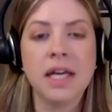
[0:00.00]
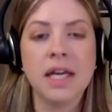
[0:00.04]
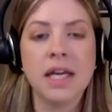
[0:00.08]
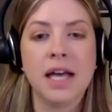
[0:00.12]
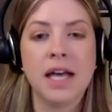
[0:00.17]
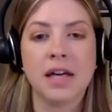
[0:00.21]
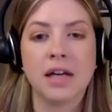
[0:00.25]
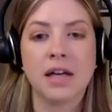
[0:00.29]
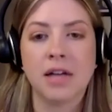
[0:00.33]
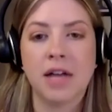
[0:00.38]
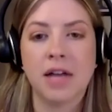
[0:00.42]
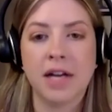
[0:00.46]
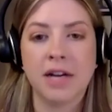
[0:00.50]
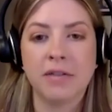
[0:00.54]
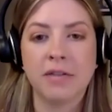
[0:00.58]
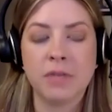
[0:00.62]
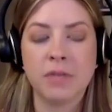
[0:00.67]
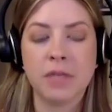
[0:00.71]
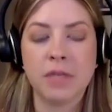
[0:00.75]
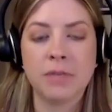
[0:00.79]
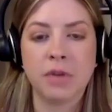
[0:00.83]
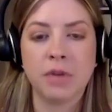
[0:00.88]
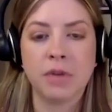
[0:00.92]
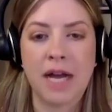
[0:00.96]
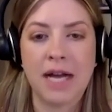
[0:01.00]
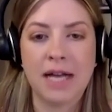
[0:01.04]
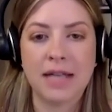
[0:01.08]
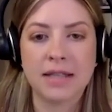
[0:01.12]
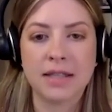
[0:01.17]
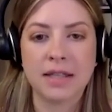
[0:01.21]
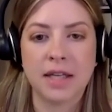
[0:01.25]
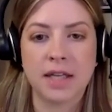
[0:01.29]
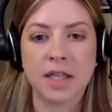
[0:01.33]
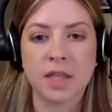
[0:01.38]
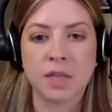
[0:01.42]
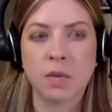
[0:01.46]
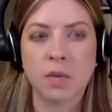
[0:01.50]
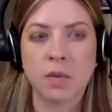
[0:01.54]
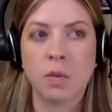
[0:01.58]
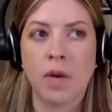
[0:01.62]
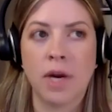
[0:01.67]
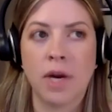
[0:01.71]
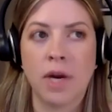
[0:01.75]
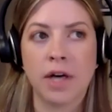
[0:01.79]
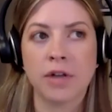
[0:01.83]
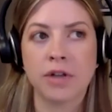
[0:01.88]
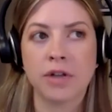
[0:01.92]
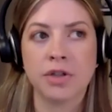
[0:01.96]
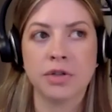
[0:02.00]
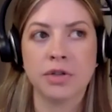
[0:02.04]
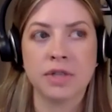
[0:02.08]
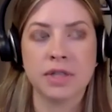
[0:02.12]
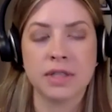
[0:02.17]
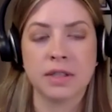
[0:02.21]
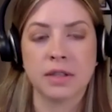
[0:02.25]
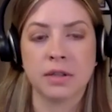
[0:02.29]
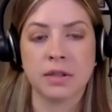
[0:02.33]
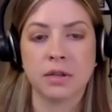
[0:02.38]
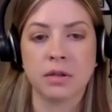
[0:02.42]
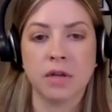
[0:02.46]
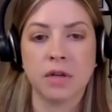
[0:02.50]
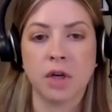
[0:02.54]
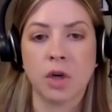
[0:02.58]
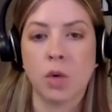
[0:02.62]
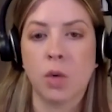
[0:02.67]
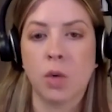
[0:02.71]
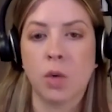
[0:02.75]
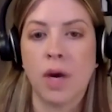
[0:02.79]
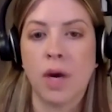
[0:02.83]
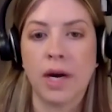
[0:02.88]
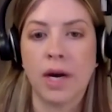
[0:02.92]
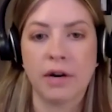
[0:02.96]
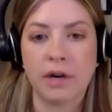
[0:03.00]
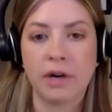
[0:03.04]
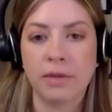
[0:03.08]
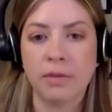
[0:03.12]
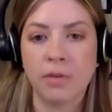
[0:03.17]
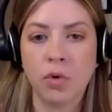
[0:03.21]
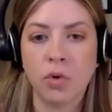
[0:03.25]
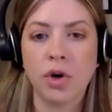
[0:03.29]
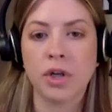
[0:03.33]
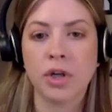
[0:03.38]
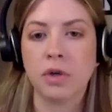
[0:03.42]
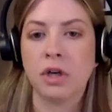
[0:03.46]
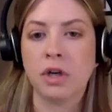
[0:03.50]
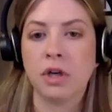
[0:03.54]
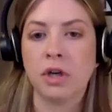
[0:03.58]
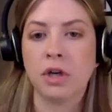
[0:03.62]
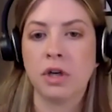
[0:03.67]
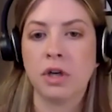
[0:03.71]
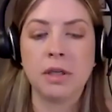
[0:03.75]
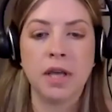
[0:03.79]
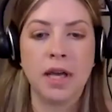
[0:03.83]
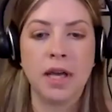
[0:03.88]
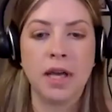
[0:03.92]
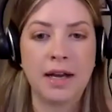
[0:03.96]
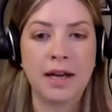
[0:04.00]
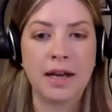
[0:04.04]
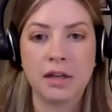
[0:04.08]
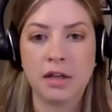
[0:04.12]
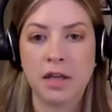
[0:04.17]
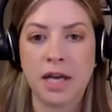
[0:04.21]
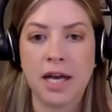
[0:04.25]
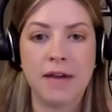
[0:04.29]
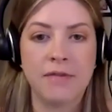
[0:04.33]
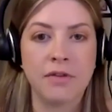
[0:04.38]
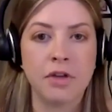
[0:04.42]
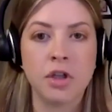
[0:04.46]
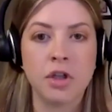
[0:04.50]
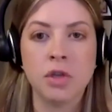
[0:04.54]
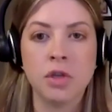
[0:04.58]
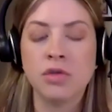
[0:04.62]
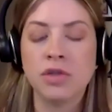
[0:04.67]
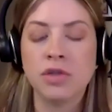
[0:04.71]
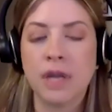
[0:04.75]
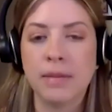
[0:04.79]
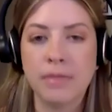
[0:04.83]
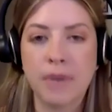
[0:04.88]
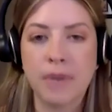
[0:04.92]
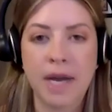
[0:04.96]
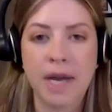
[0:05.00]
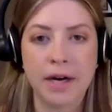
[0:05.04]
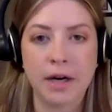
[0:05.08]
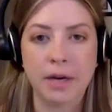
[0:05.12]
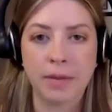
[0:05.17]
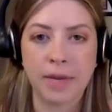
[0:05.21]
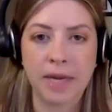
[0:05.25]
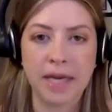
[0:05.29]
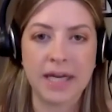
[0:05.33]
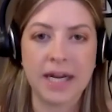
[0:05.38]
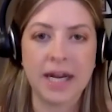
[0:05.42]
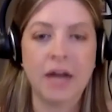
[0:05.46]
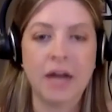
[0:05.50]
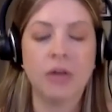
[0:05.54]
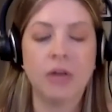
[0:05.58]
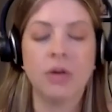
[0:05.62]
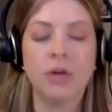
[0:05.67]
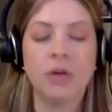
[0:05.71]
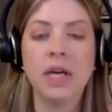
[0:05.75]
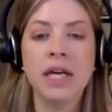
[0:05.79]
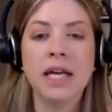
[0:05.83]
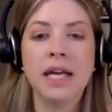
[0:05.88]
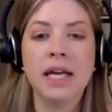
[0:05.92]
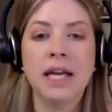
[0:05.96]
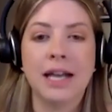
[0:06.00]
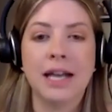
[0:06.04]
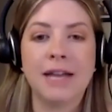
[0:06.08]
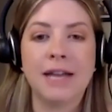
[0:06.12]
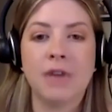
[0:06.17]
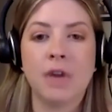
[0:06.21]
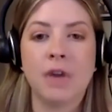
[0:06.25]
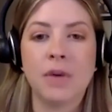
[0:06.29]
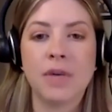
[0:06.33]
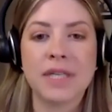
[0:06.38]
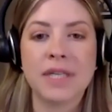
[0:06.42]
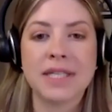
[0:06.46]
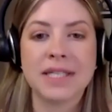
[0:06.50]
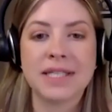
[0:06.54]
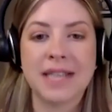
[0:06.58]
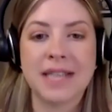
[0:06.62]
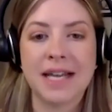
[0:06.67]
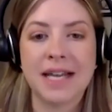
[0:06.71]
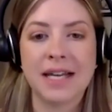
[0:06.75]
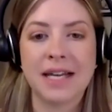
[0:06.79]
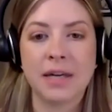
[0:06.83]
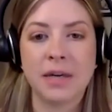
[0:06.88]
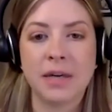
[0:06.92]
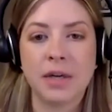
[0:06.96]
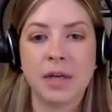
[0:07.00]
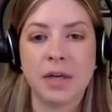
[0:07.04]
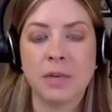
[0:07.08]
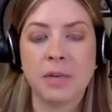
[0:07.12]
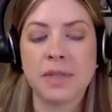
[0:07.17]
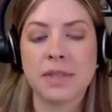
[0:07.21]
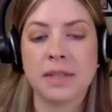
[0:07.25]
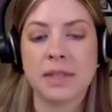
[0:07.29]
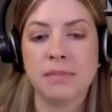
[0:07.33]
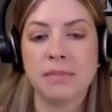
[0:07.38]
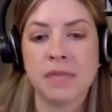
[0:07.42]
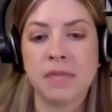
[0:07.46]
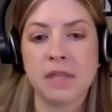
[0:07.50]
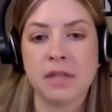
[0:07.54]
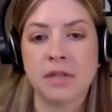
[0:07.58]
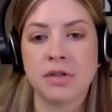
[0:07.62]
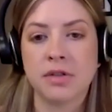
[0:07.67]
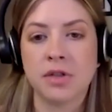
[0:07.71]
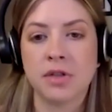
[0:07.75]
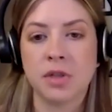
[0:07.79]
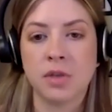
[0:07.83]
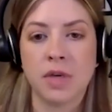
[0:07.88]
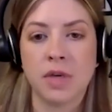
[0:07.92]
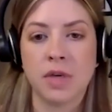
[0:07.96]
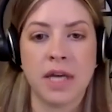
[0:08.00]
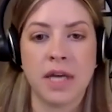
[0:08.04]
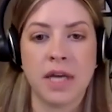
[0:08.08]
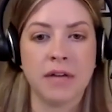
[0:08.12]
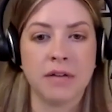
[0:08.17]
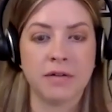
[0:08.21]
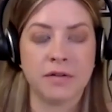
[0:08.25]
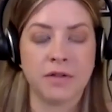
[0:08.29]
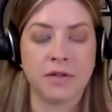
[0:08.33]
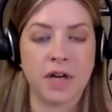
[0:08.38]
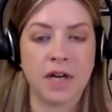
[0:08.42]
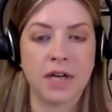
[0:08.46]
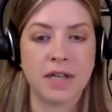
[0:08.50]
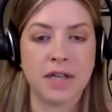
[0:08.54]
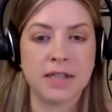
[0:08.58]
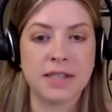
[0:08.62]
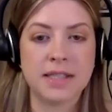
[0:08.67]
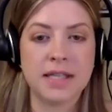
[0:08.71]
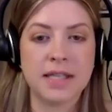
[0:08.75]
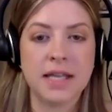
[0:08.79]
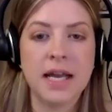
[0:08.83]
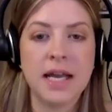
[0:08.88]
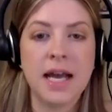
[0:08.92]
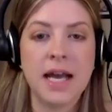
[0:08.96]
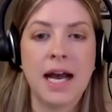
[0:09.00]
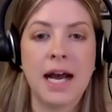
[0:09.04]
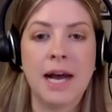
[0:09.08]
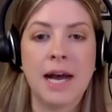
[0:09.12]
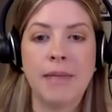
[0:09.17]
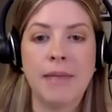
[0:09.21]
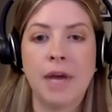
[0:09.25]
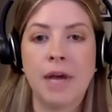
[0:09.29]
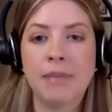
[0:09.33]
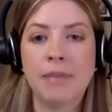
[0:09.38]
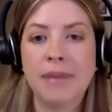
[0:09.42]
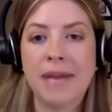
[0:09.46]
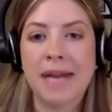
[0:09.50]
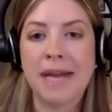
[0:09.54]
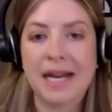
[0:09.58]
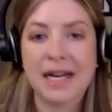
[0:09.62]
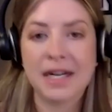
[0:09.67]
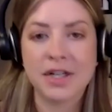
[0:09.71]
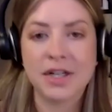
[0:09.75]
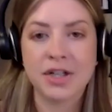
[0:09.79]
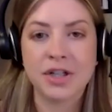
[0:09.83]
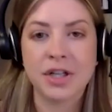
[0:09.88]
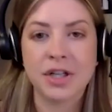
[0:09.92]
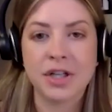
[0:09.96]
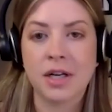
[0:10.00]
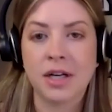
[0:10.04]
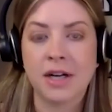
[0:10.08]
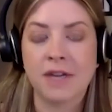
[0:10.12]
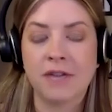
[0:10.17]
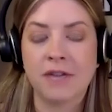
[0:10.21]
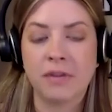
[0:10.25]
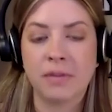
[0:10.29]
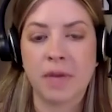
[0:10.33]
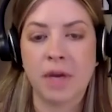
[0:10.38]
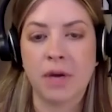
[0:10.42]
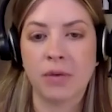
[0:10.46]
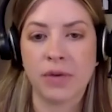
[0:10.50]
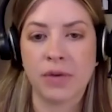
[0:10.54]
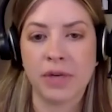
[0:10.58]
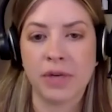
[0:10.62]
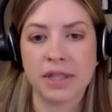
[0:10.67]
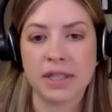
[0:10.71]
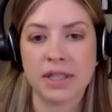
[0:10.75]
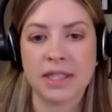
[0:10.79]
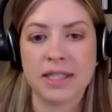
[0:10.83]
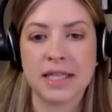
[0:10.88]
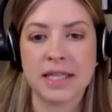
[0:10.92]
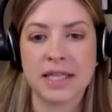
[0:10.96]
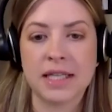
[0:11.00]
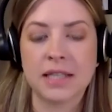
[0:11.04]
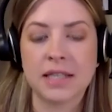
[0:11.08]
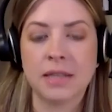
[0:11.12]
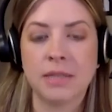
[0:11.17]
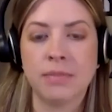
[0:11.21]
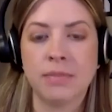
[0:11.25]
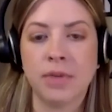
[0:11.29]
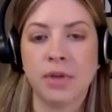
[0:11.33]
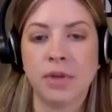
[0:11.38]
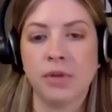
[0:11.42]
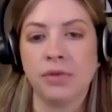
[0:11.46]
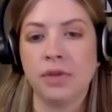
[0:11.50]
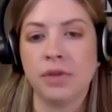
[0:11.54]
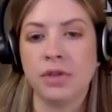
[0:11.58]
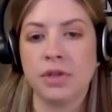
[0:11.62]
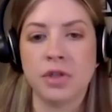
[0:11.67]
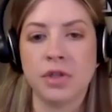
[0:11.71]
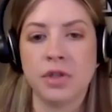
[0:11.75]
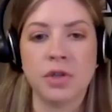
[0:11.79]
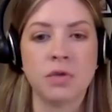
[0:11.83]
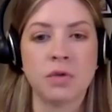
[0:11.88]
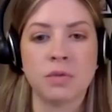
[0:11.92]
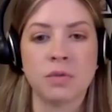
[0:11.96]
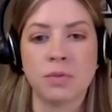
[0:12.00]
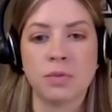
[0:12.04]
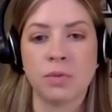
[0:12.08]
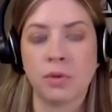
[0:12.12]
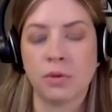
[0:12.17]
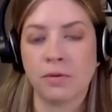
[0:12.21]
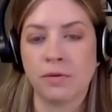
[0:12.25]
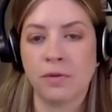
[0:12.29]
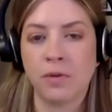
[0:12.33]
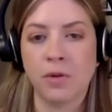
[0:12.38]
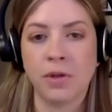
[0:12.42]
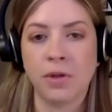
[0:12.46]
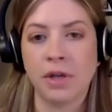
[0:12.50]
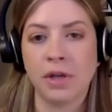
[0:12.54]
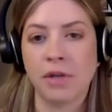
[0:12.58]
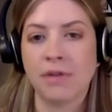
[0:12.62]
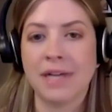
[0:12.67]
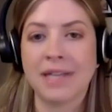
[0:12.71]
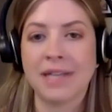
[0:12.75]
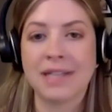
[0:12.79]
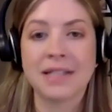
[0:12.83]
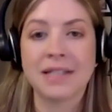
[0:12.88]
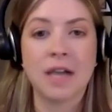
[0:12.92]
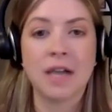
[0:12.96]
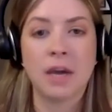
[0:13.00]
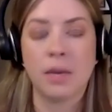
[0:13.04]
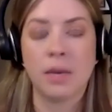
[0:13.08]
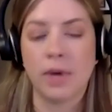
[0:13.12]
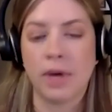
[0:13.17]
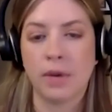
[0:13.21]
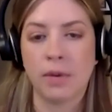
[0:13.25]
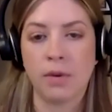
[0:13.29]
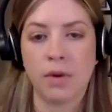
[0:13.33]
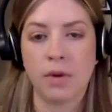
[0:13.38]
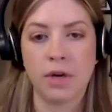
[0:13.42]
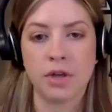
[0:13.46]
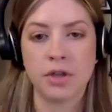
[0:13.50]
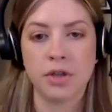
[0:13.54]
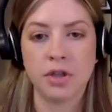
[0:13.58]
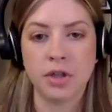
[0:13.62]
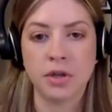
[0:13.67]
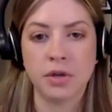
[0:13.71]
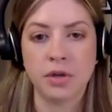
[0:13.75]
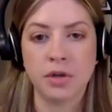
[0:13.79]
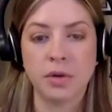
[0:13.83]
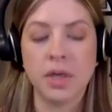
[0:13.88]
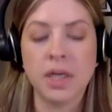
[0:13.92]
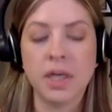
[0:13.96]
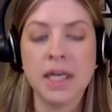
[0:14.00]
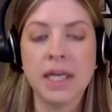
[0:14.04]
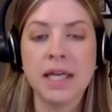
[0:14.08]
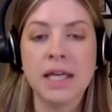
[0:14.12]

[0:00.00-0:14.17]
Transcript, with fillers: And a lot of people ask us, well, why aren't you still acquiring more? You could be have a huge empire by now. And I've always said it, it was a means to an end for us. I'm not passionate enough about real estate to build this huge portfolio. That's not what I want to do.